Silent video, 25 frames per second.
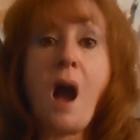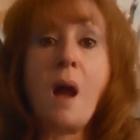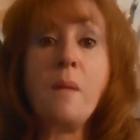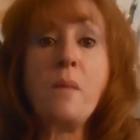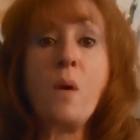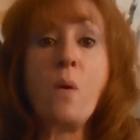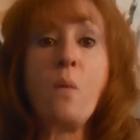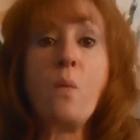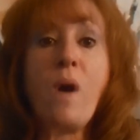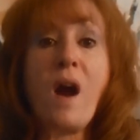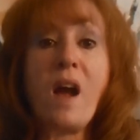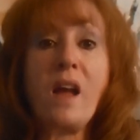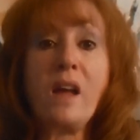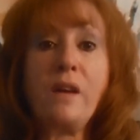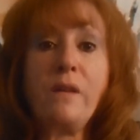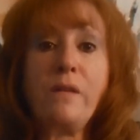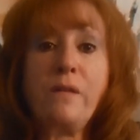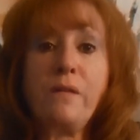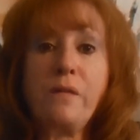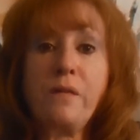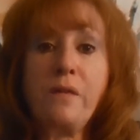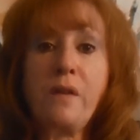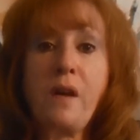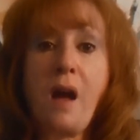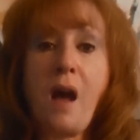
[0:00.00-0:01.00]
I'm a
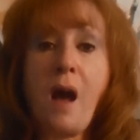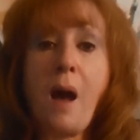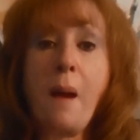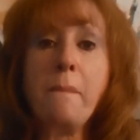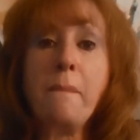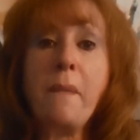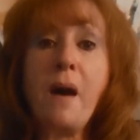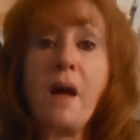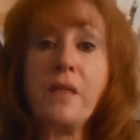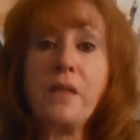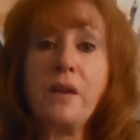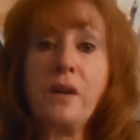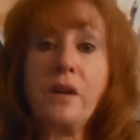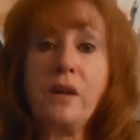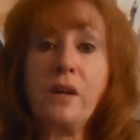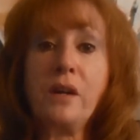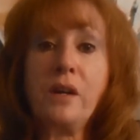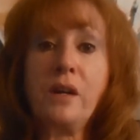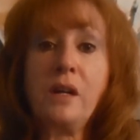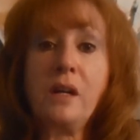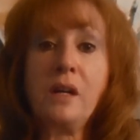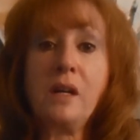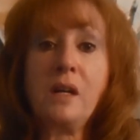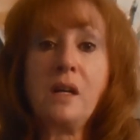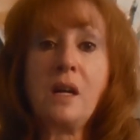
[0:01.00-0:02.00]
wife, a
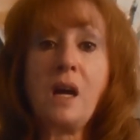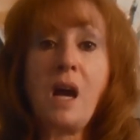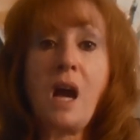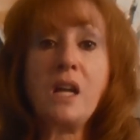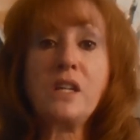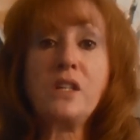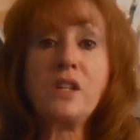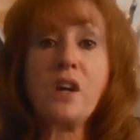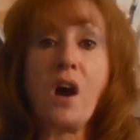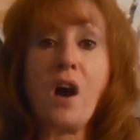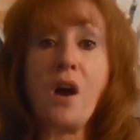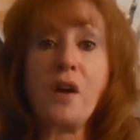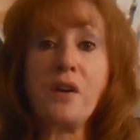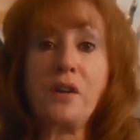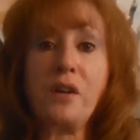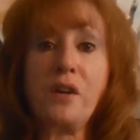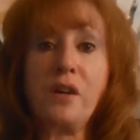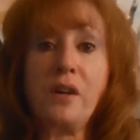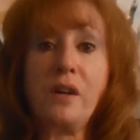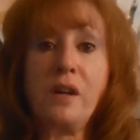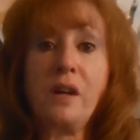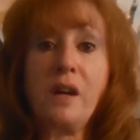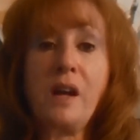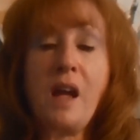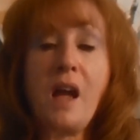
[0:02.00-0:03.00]
mother, a
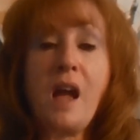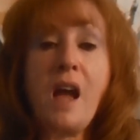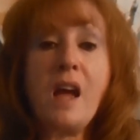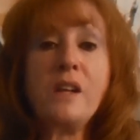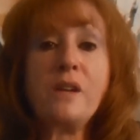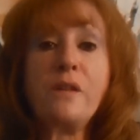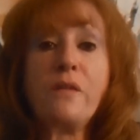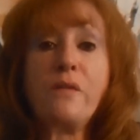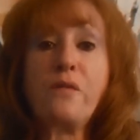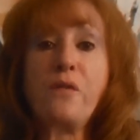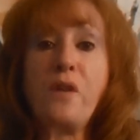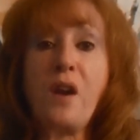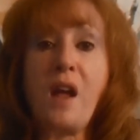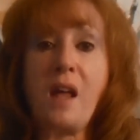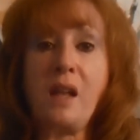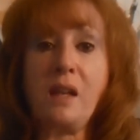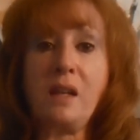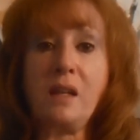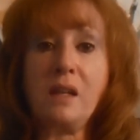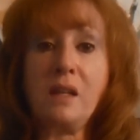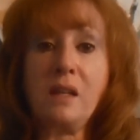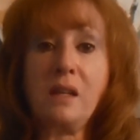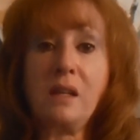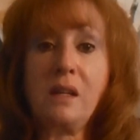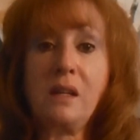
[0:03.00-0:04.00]
daughter, and a
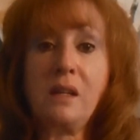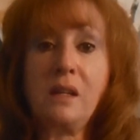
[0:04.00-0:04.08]
friend.